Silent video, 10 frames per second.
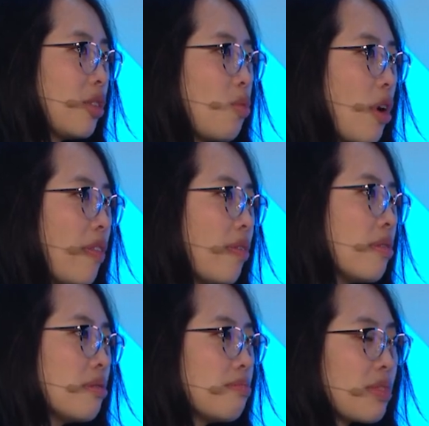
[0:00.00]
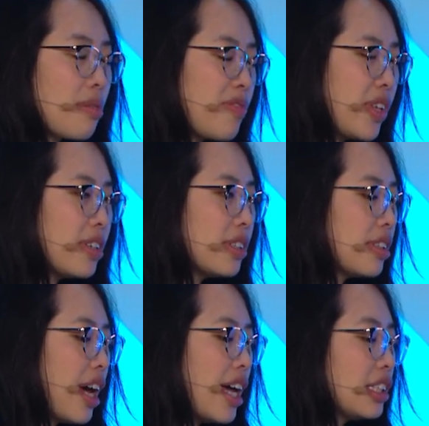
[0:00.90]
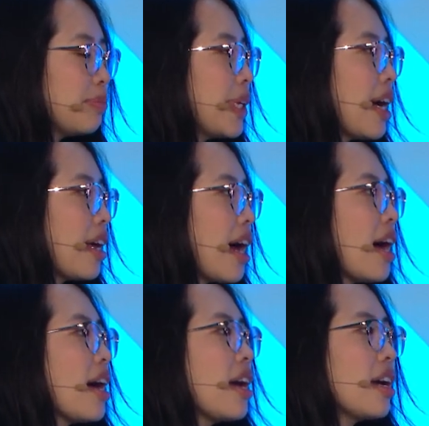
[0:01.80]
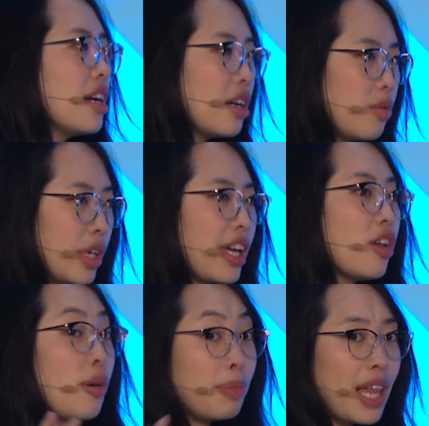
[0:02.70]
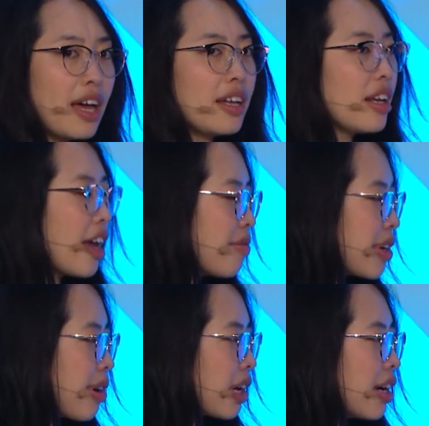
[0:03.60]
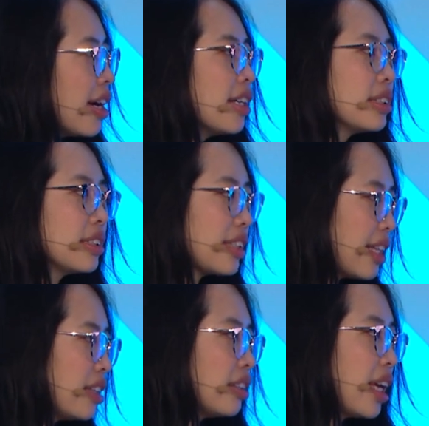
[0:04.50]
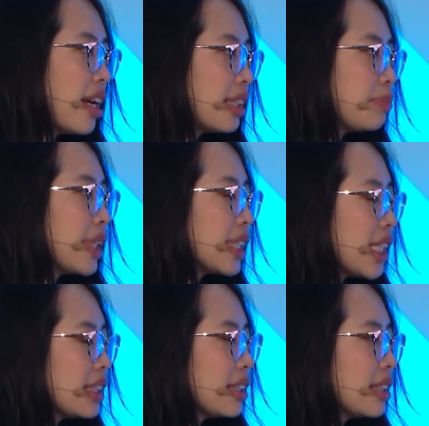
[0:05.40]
one field as PII, we can apply it everywhere else that the data is present.